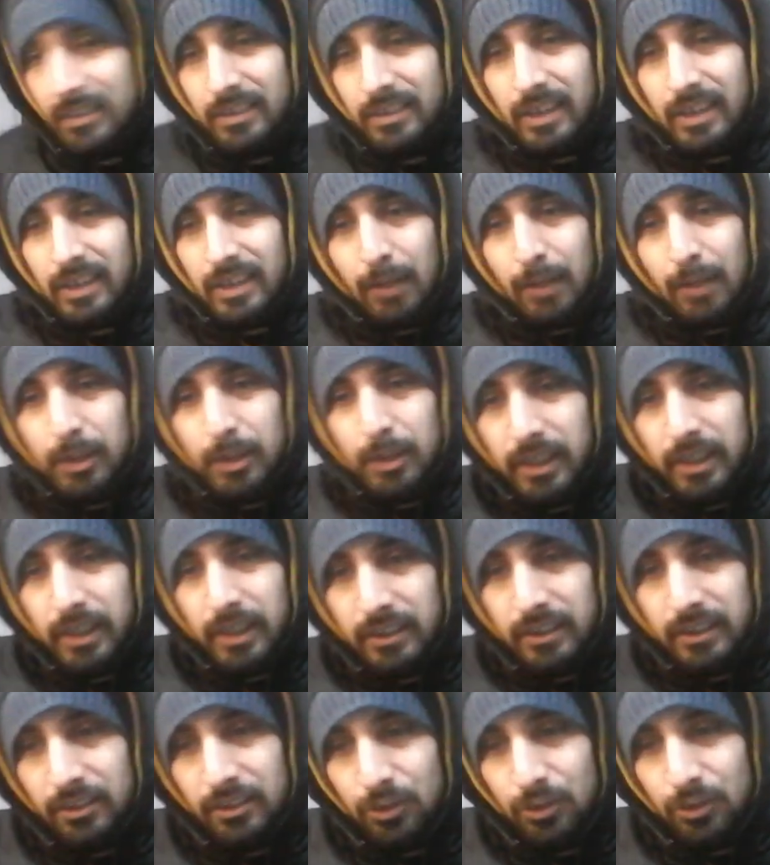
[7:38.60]
Am I
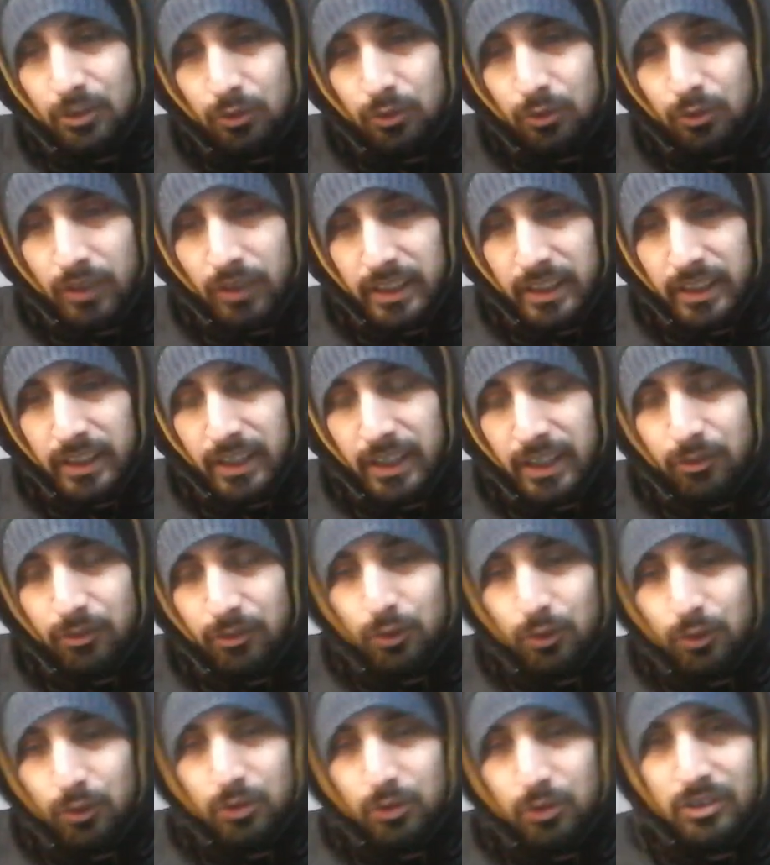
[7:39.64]
connected to fucking
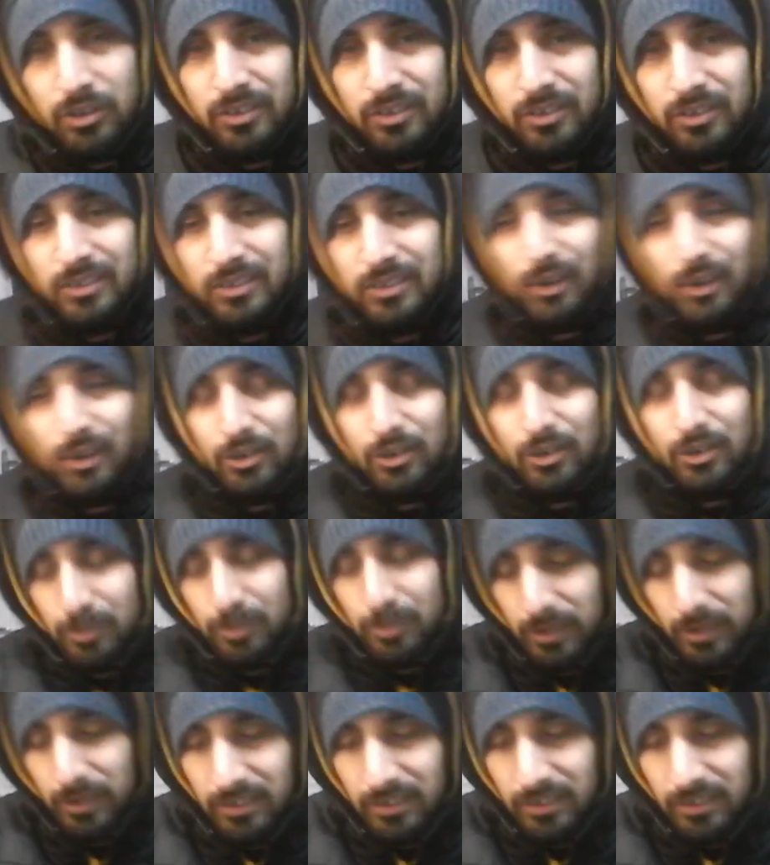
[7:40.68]
headphones or something?